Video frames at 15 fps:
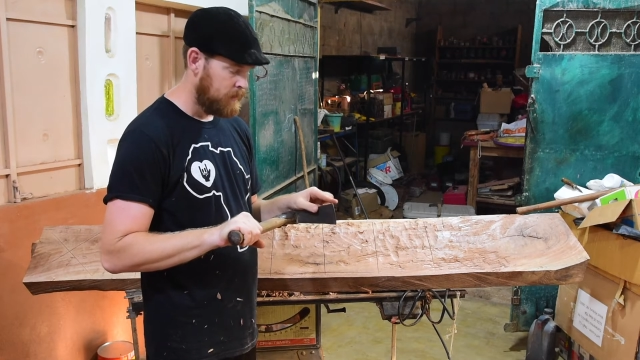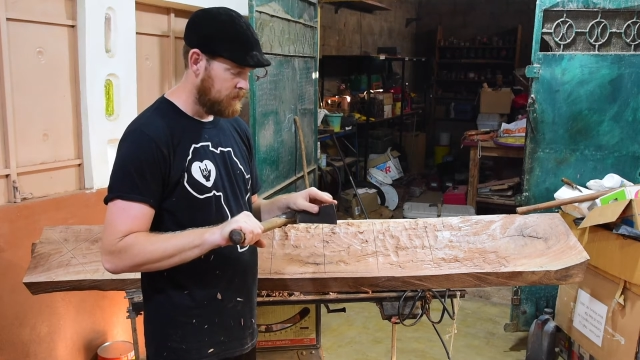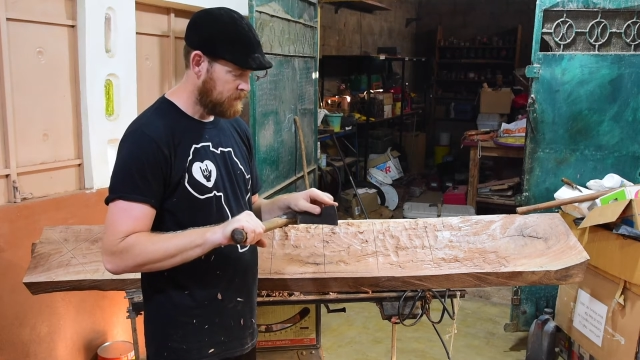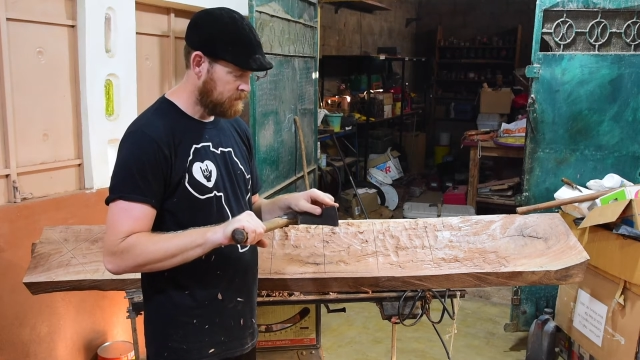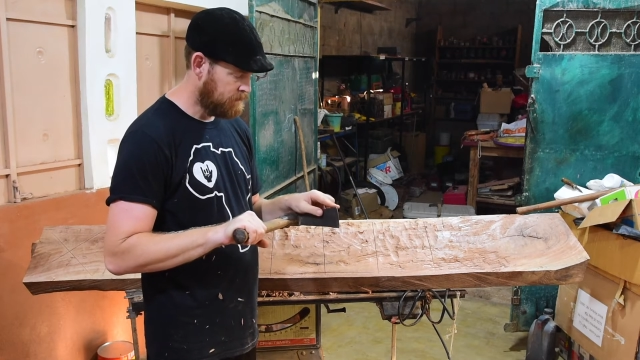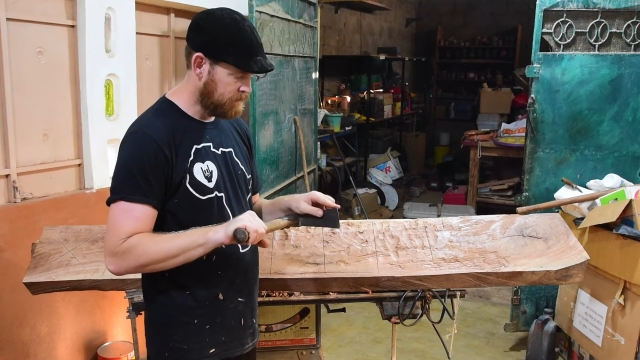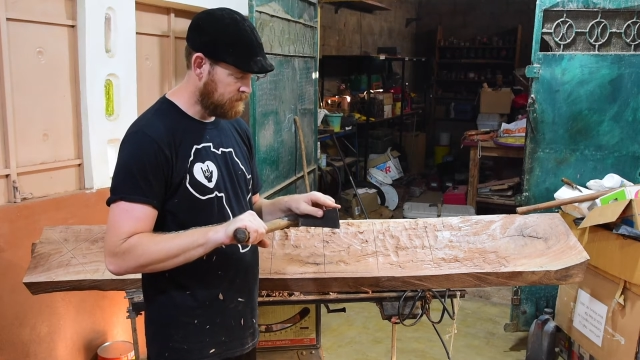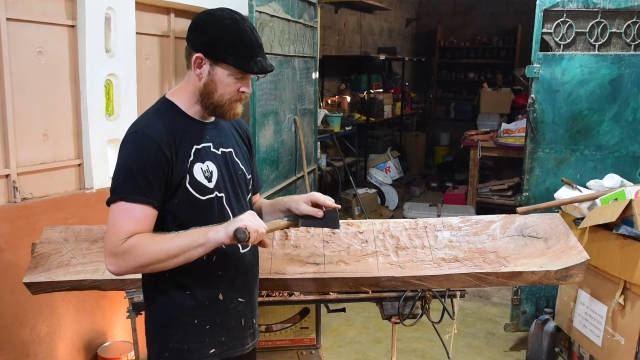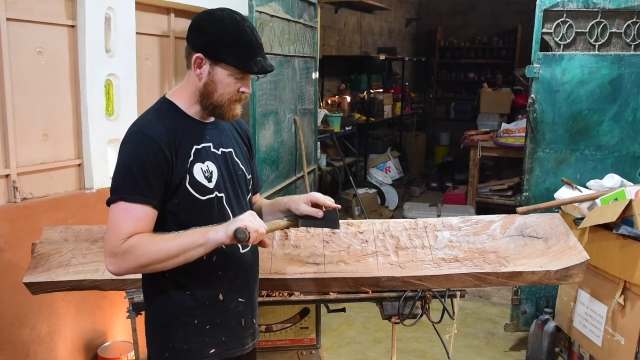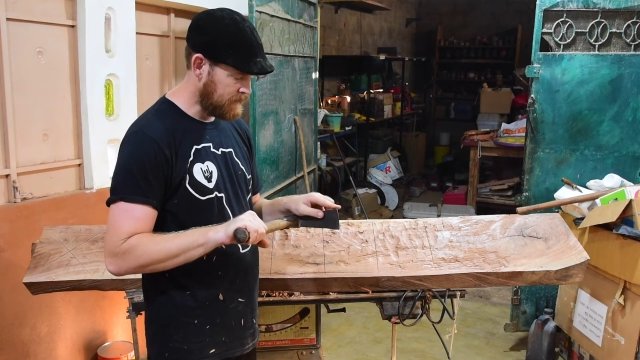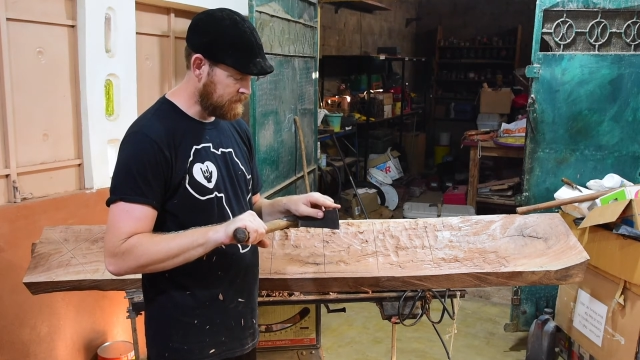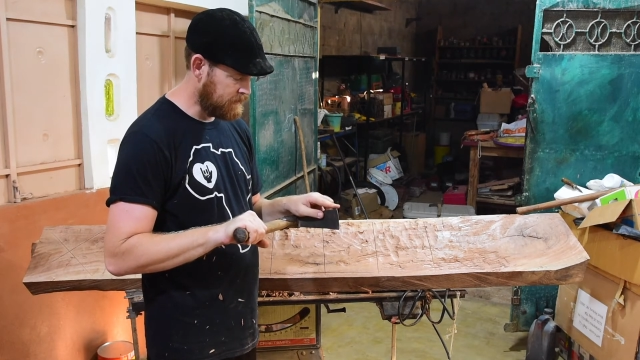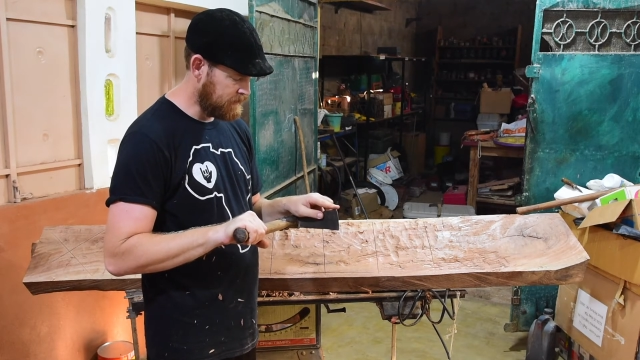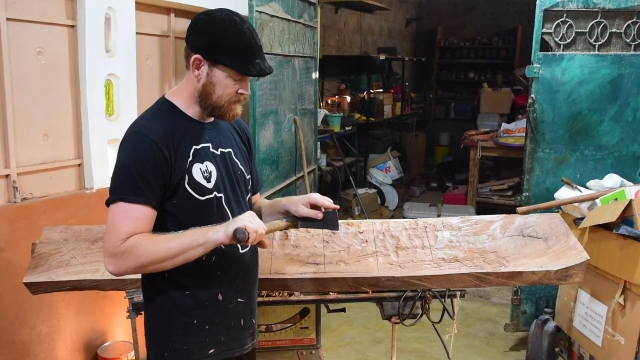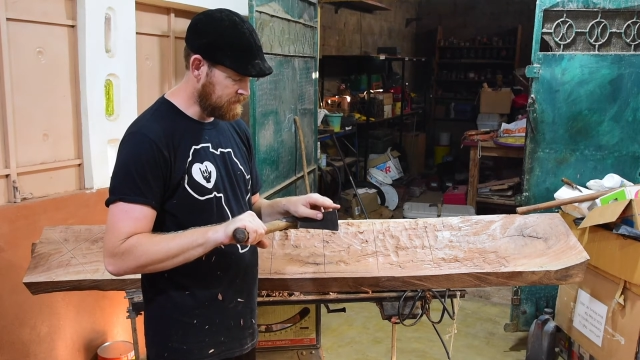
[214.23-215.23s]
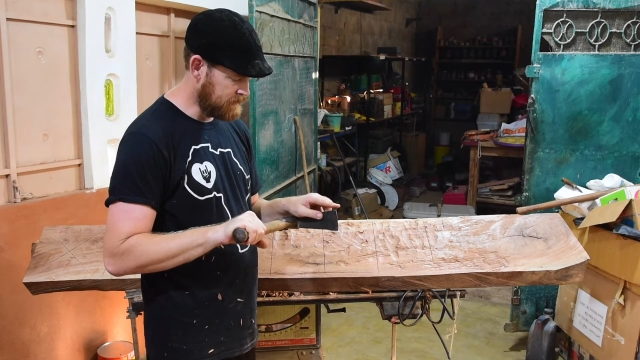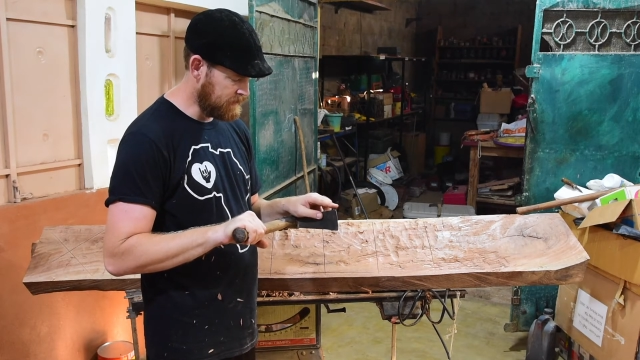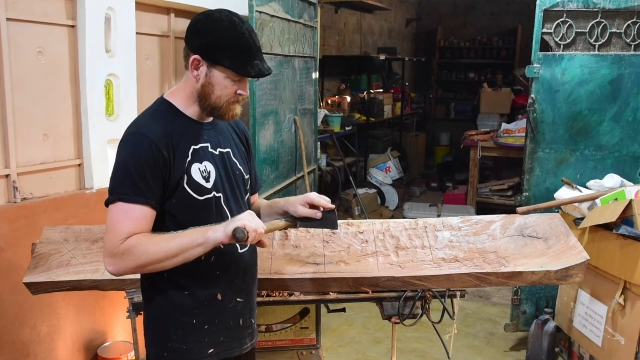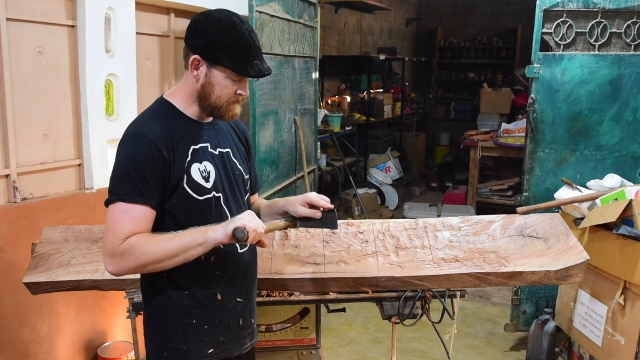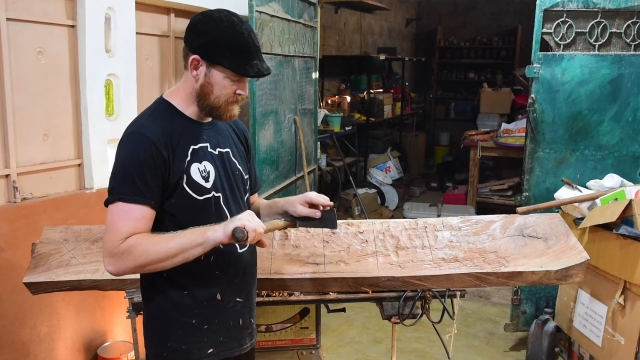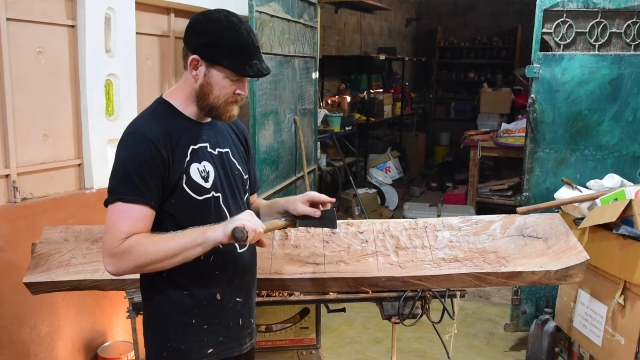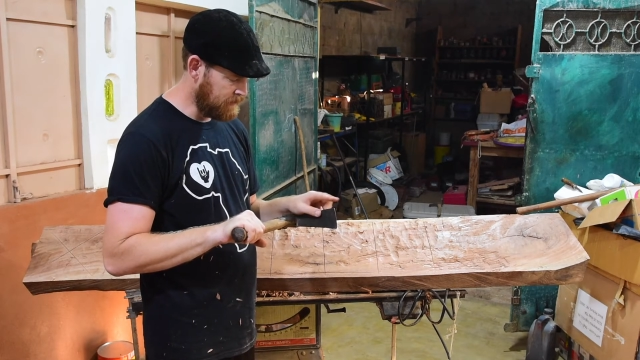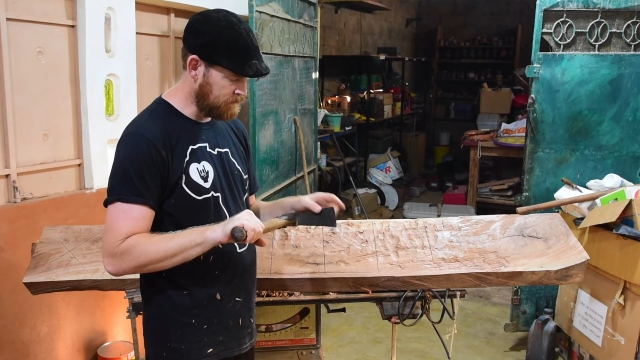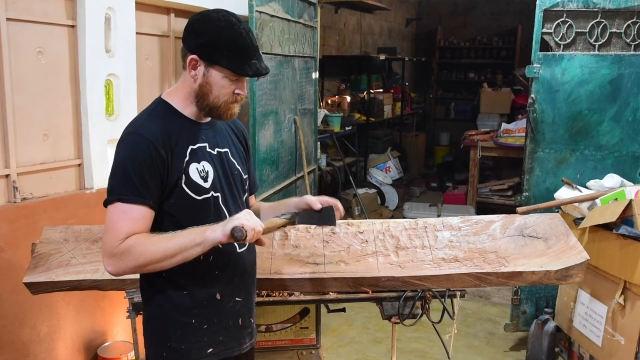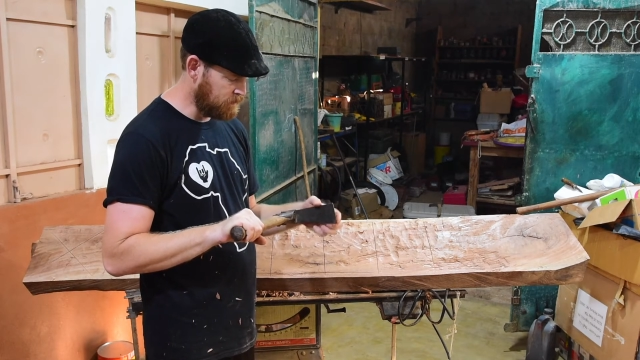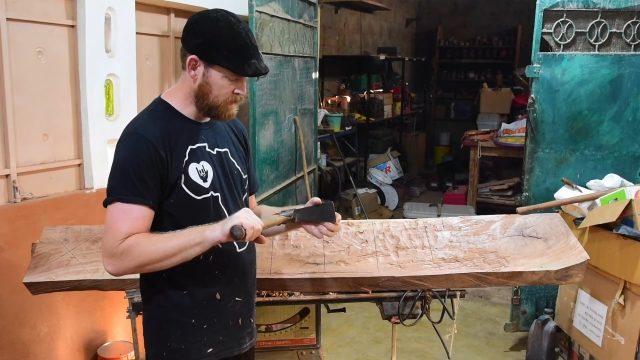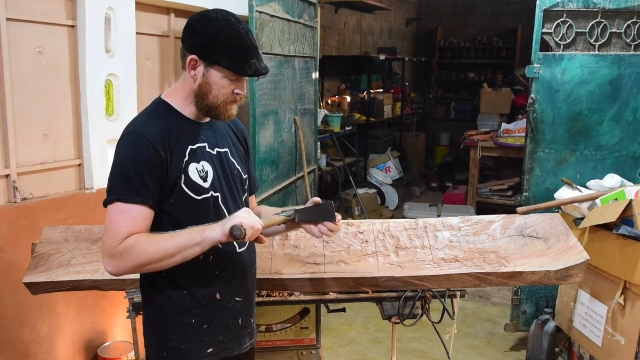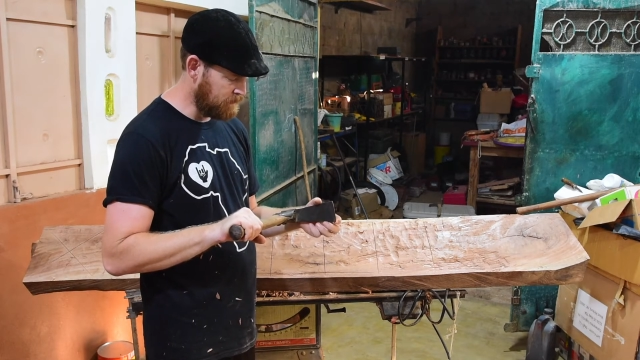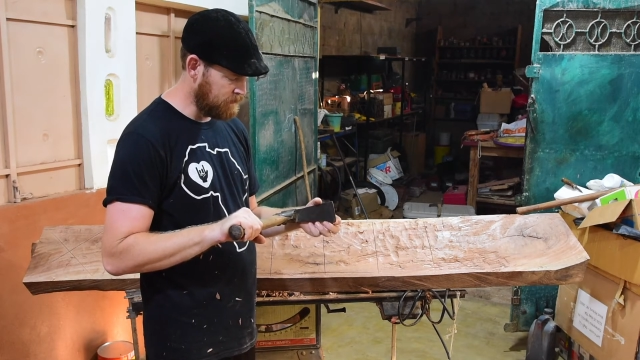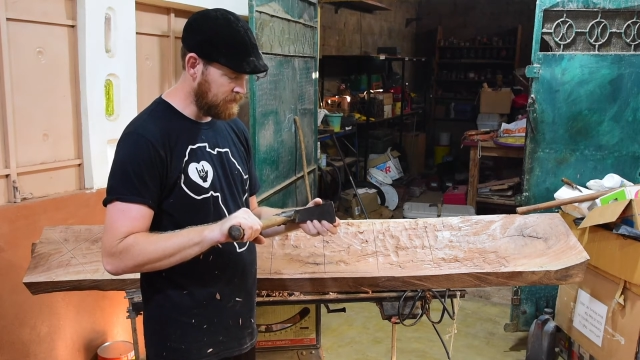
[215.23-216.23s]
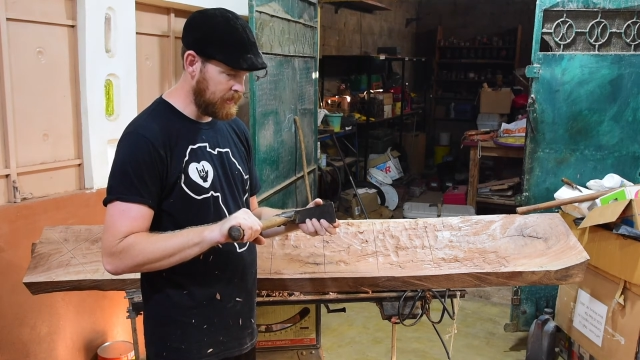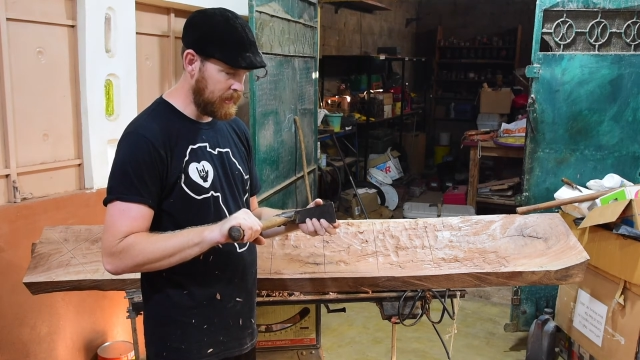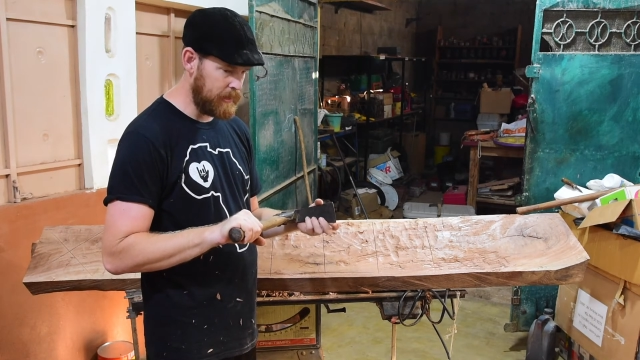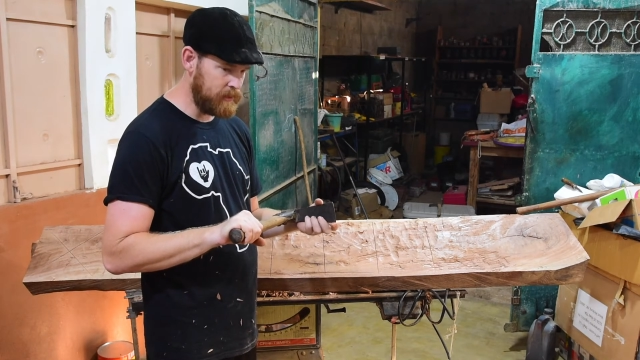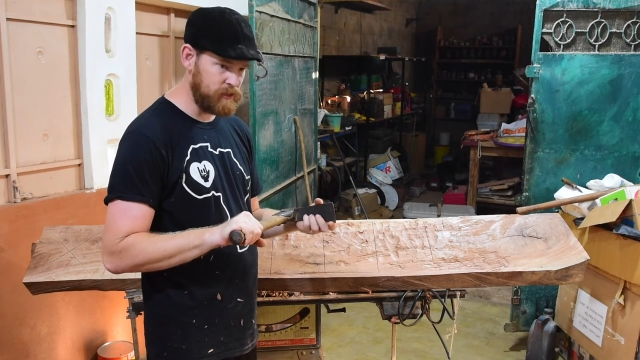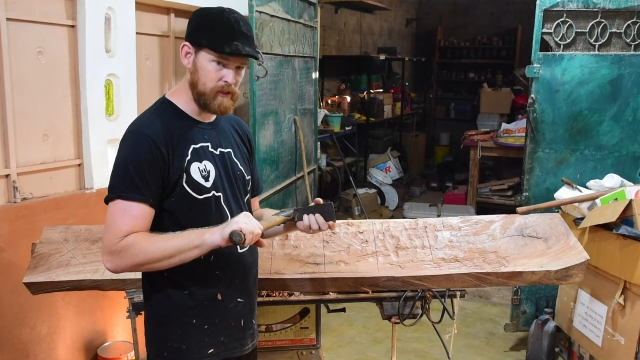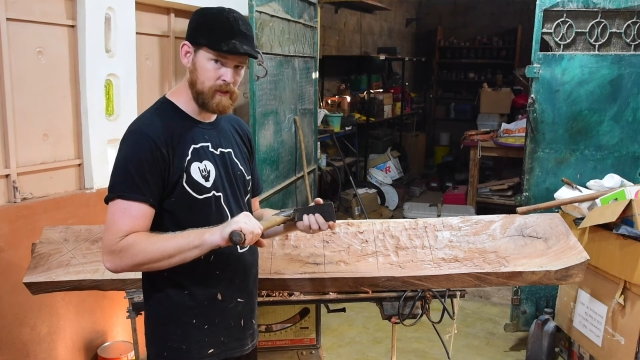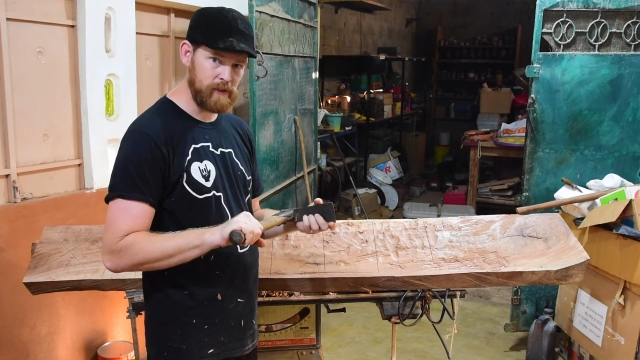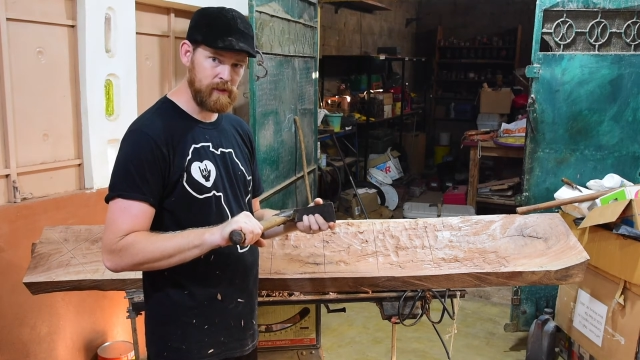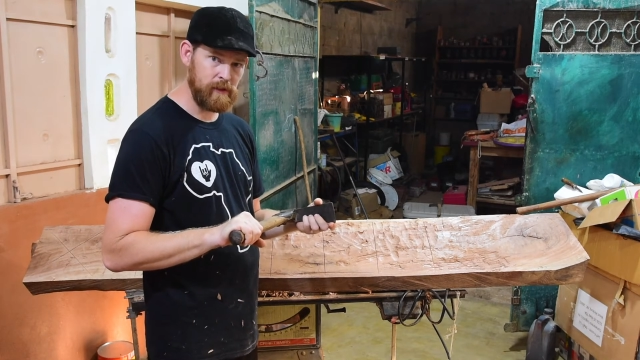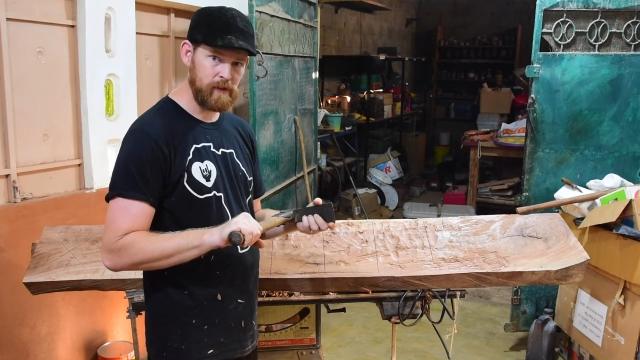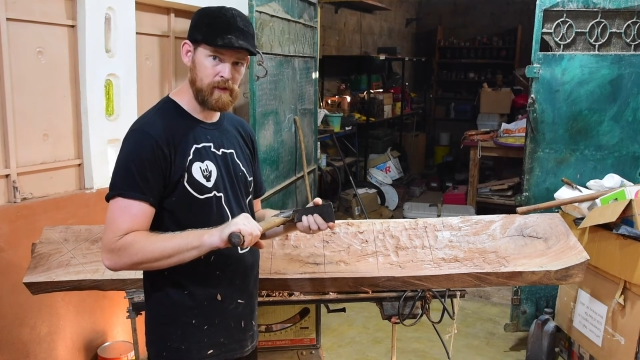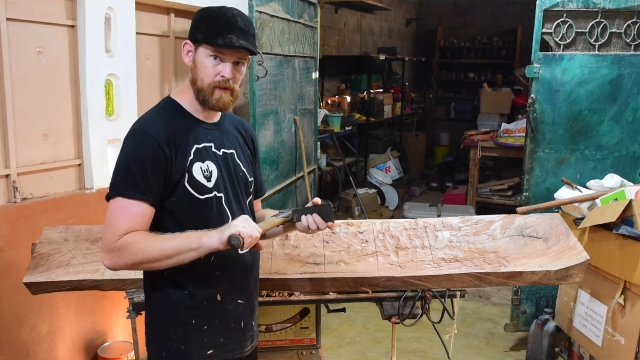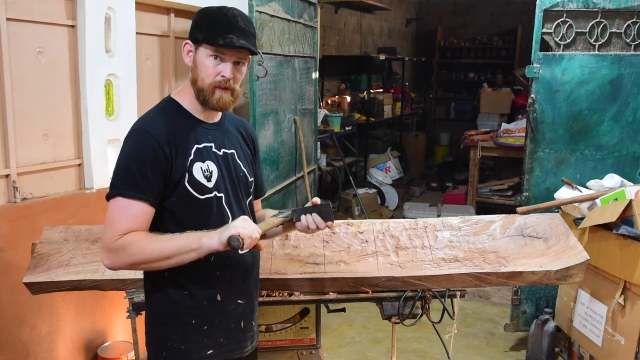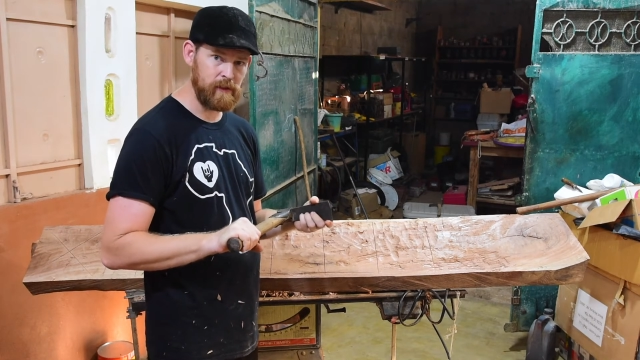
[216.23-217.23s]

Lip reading: The fact that it doesn't have the rounded edges